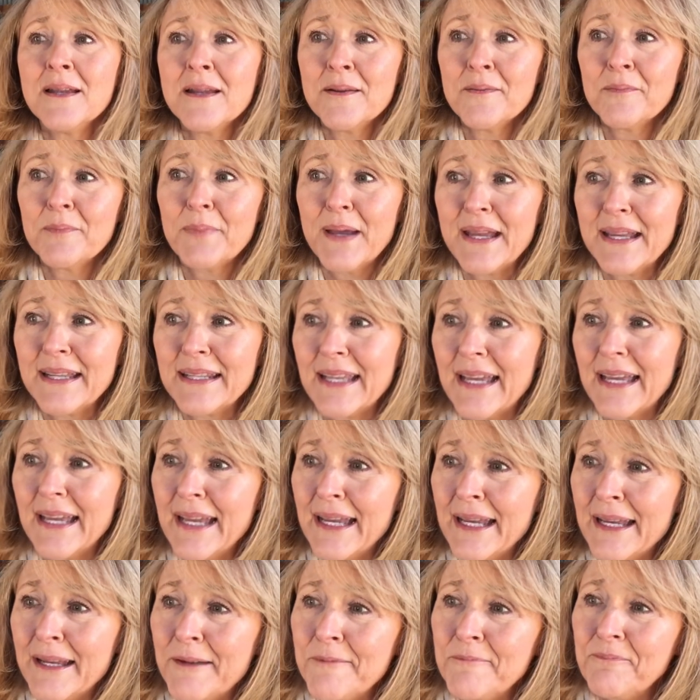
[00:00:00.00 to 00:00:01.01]
But
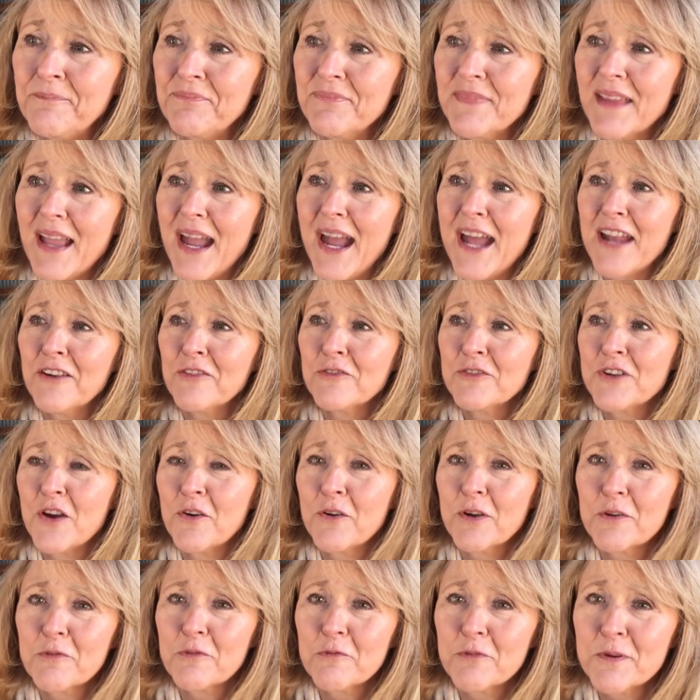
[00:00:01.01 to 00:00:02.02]
I don't
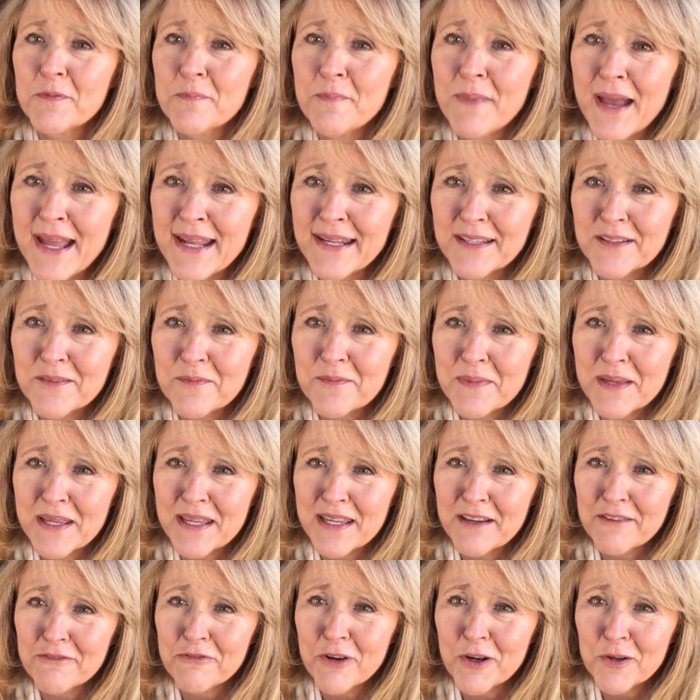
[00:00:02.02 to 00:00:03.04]
know, it reminded me
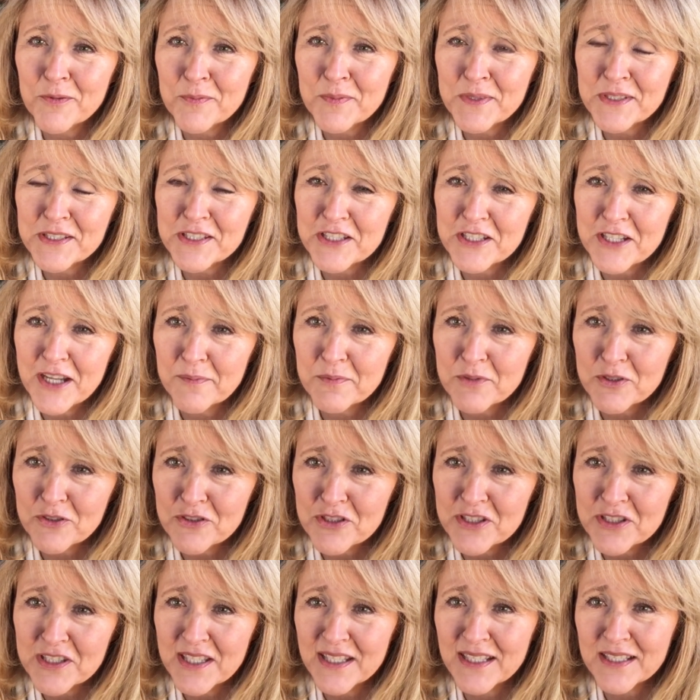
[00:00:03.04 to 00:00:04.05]
of Romans chapter
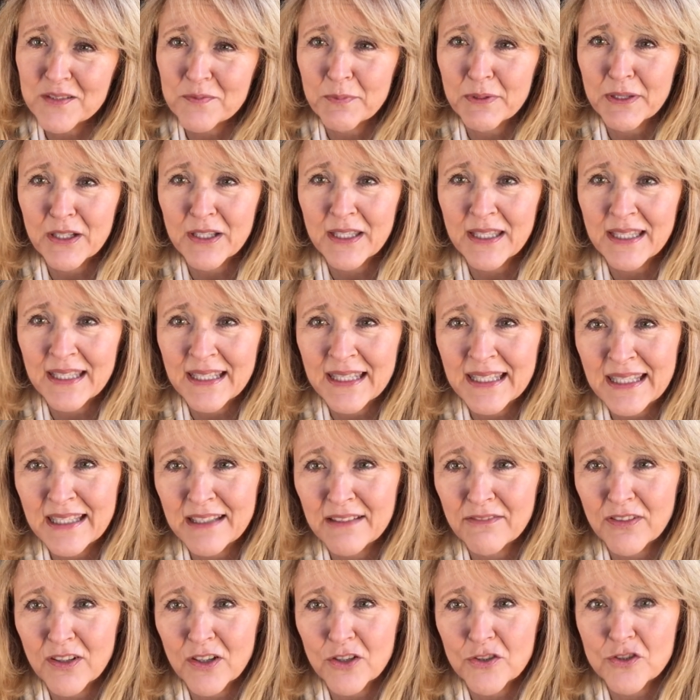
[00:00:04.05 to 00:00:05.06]
6, beginning
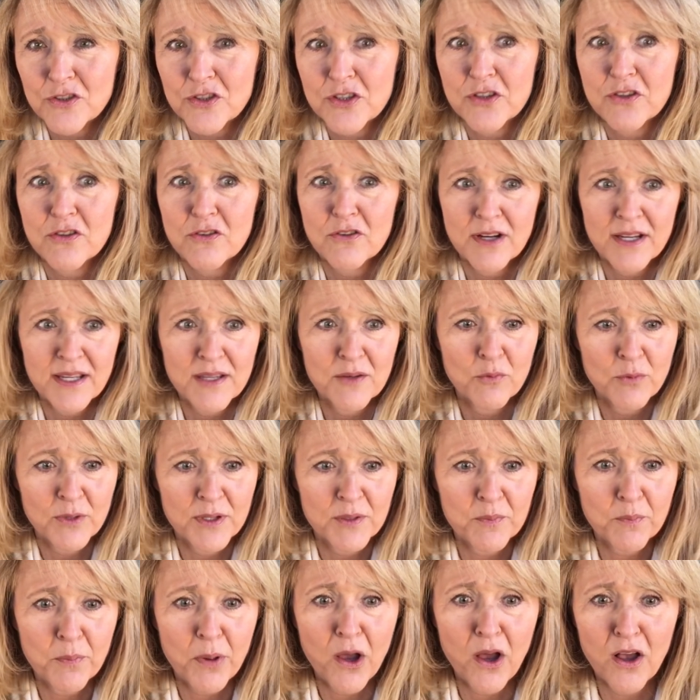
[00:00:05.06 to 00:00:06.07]
in verse 3,
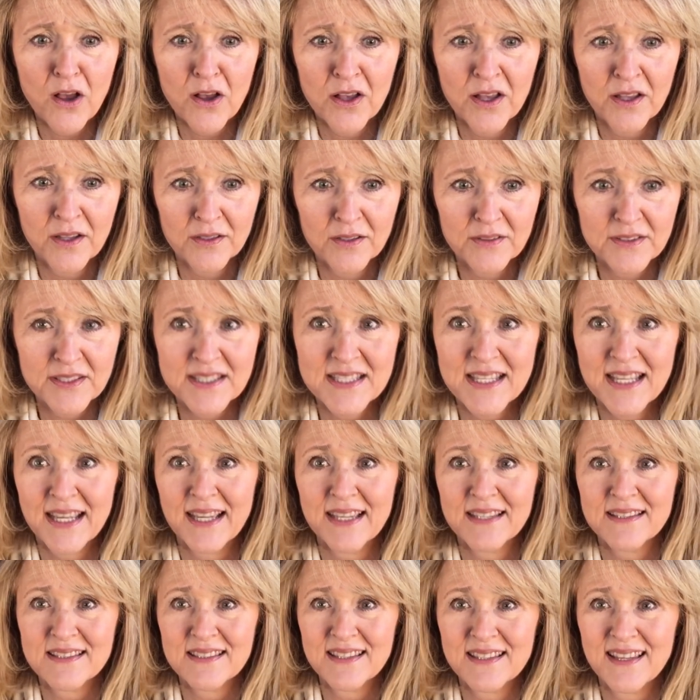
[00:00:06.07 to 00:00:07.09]
when Paul
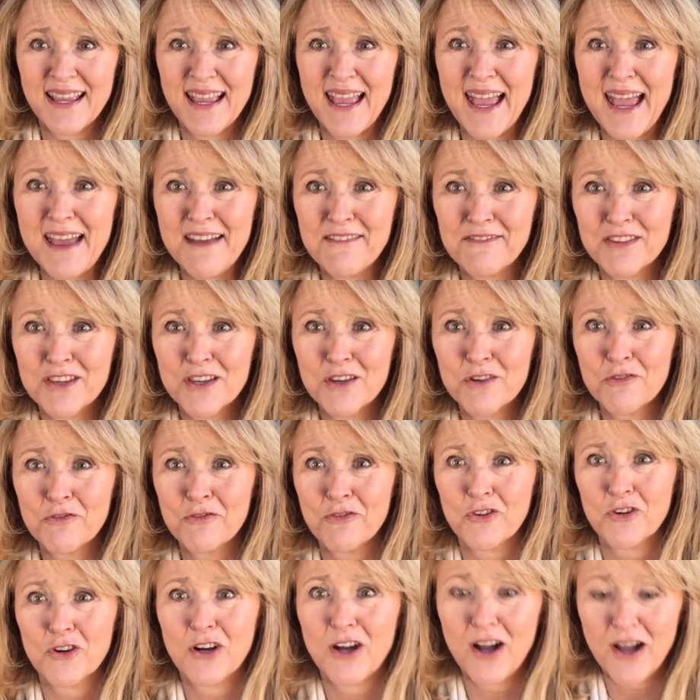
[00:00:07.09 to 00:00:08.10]
says, "Have you
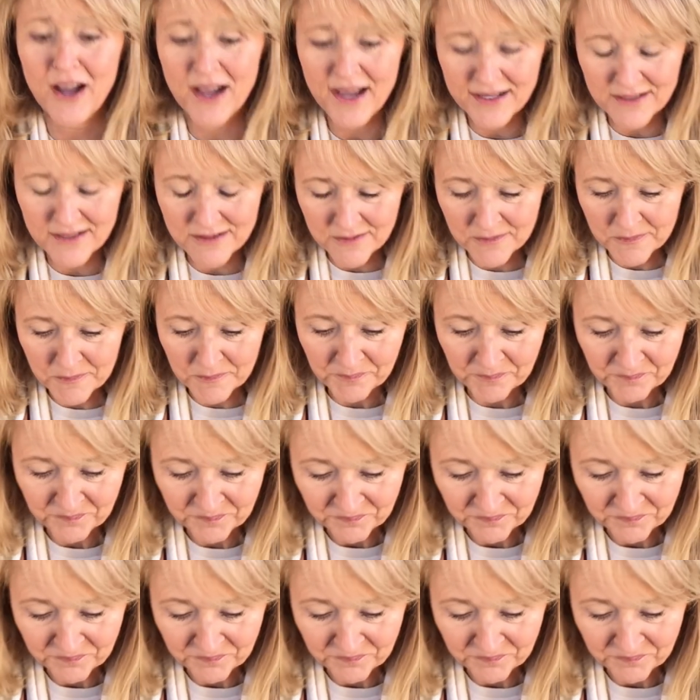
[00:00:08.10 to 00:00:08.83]
forgotten